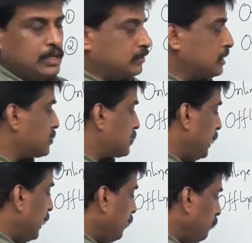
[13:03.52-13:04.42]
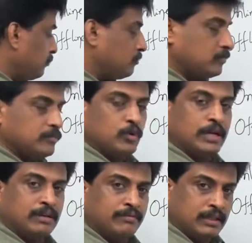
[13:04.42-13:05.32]
The same,
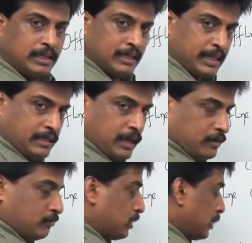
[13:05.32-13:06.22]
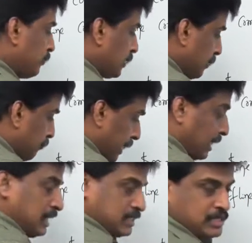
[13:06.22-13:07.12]
whatever the data, whatever the
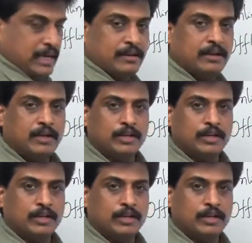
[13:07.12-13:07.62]
mail is there,